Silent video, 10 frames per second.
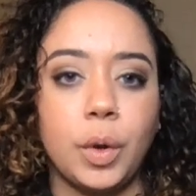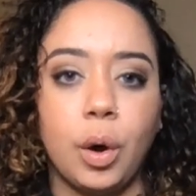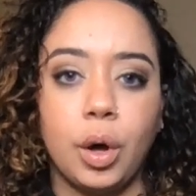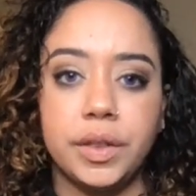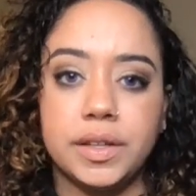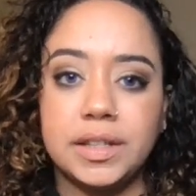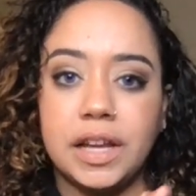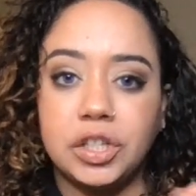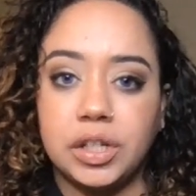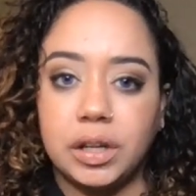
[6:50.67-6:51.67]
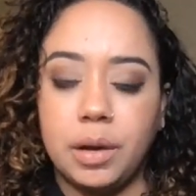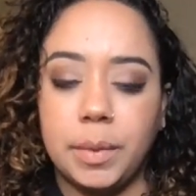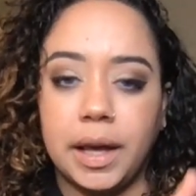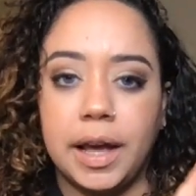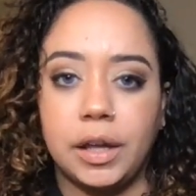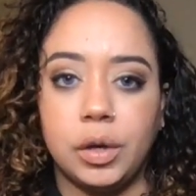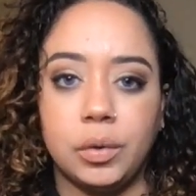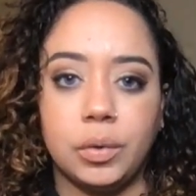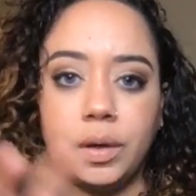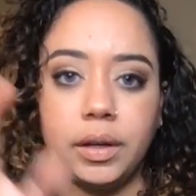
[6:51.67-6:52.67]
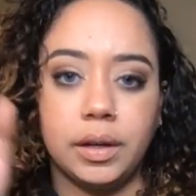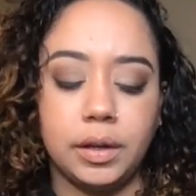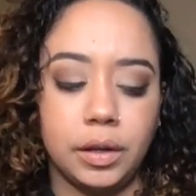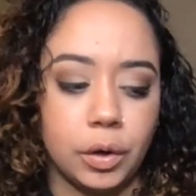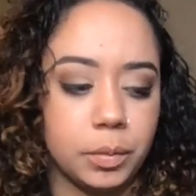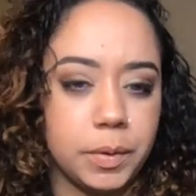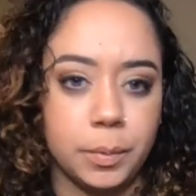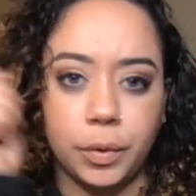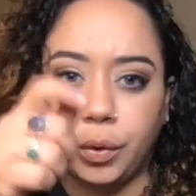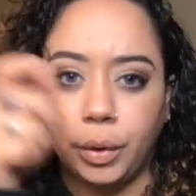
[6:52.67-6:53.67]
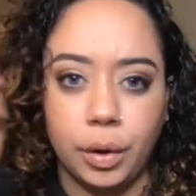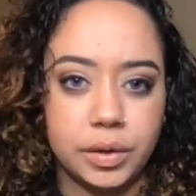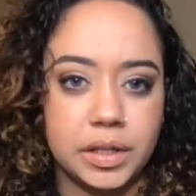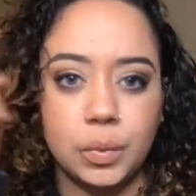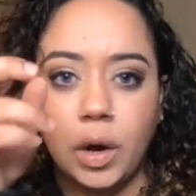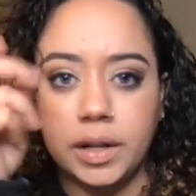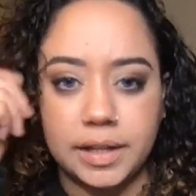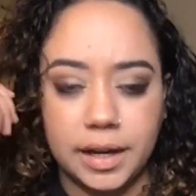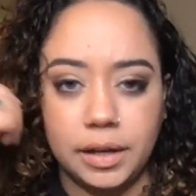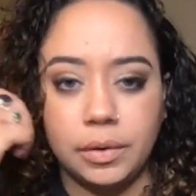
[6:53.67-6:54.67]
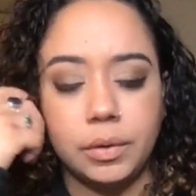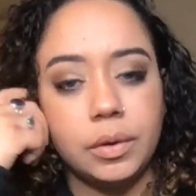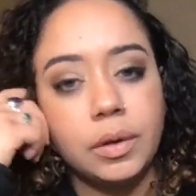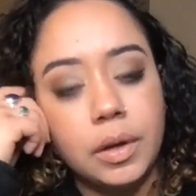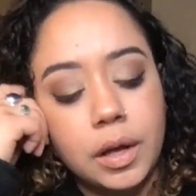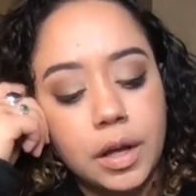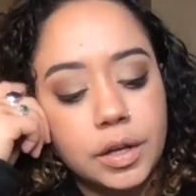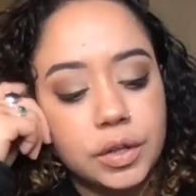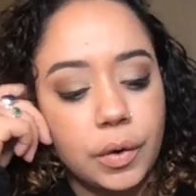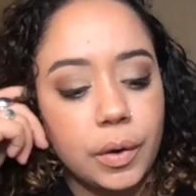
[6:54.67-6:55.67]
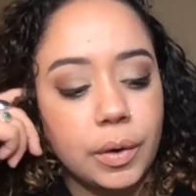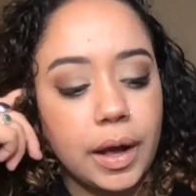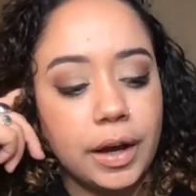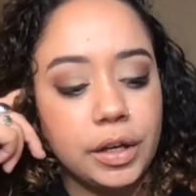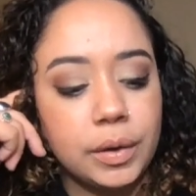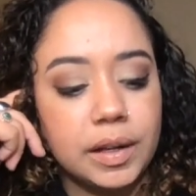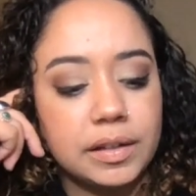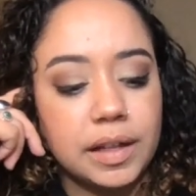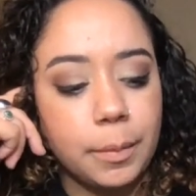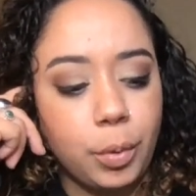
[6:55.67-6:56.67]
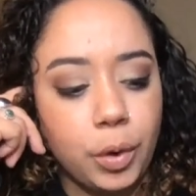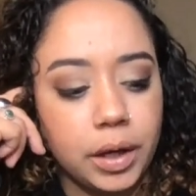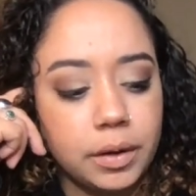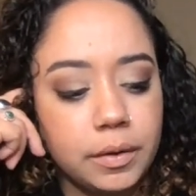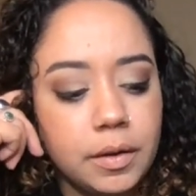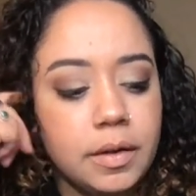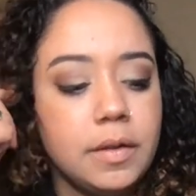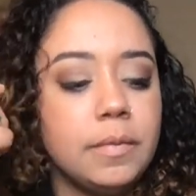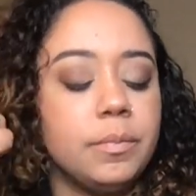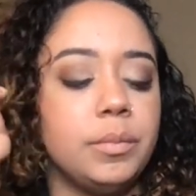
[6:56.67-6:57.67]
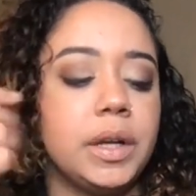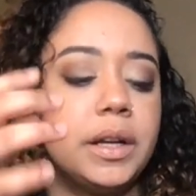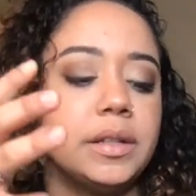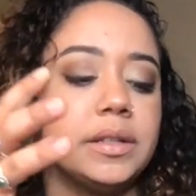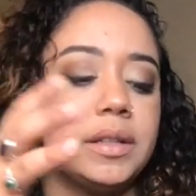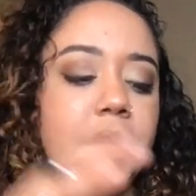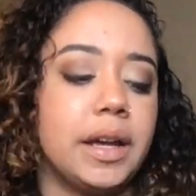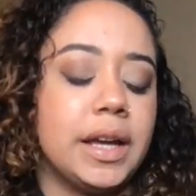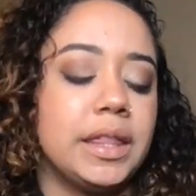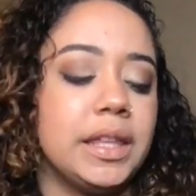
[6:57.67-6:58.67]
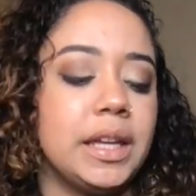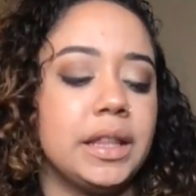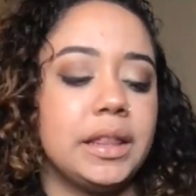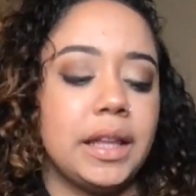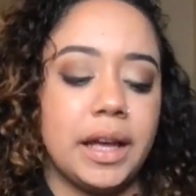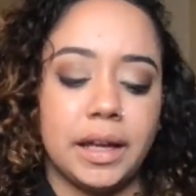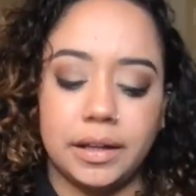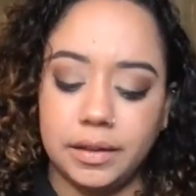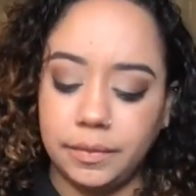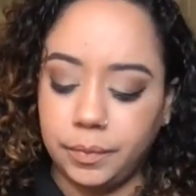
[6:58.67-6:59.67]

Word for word: all this tension coming at you, you know, and people throwing all these wands at you? So how do you get to that point? Because I think that